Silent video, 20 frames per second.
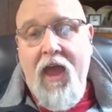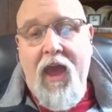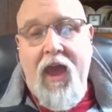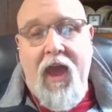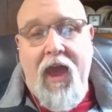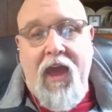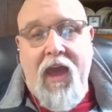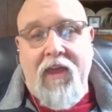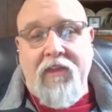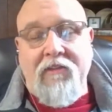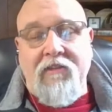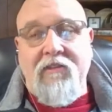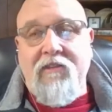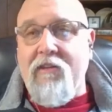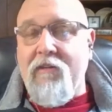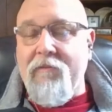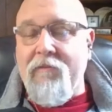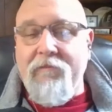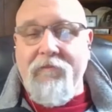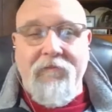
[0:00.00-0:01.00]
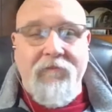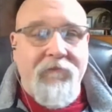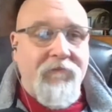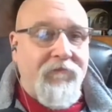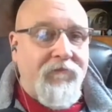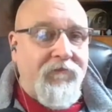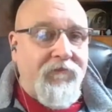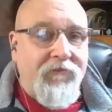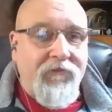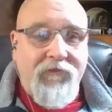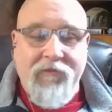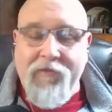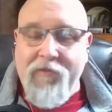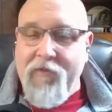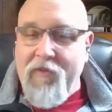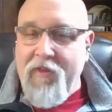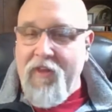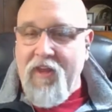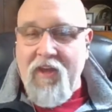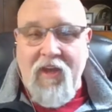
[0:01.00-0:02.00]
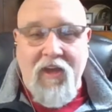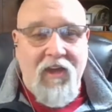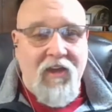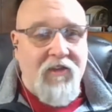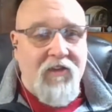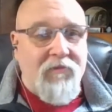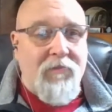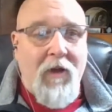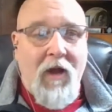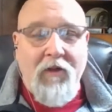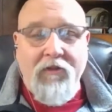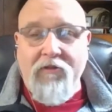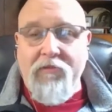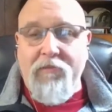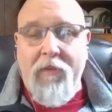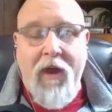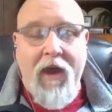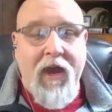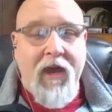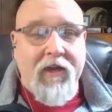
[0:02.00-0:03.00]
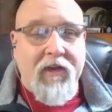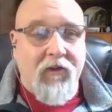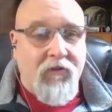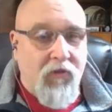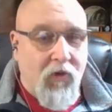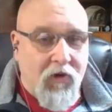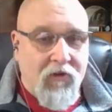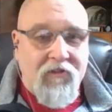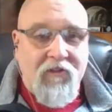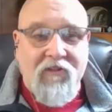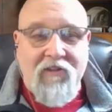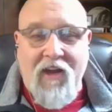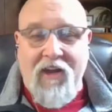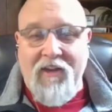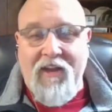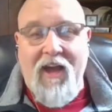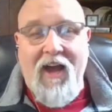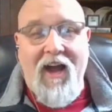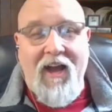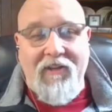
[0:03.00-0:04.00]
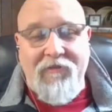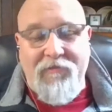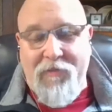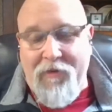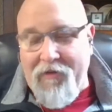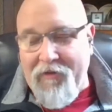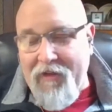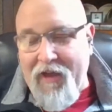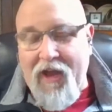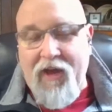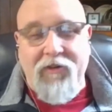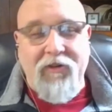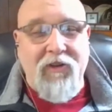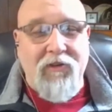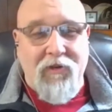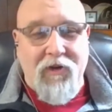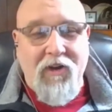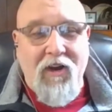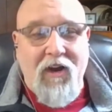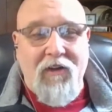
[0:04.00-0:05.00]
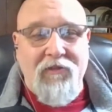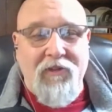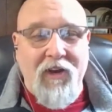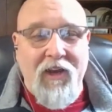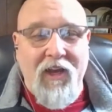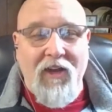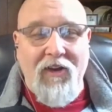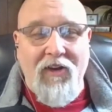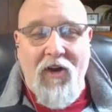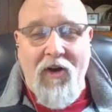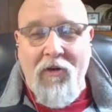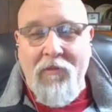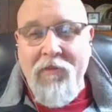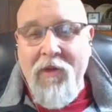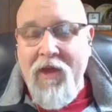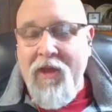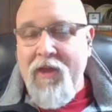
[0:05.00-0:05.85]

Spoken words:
And he has bounced back. Of course, he's out of the hospital now. He's recovering at home.